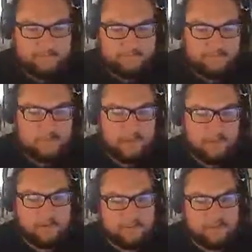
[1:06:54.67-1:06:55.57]
That
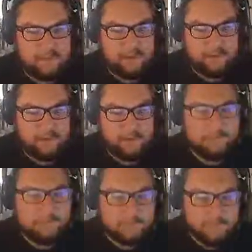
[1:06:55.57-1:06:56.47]
was a .1.
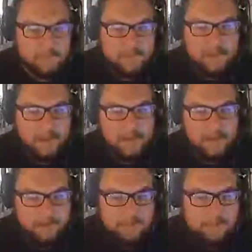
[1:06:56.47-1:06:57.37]
I
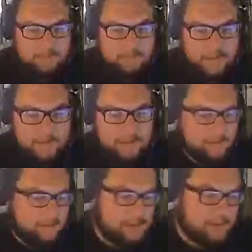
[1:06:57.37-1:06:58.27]
noticed it, but I should
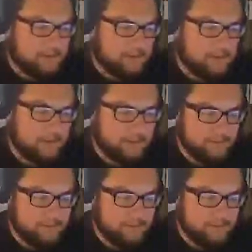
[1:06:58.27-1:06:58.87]
have healed sooner.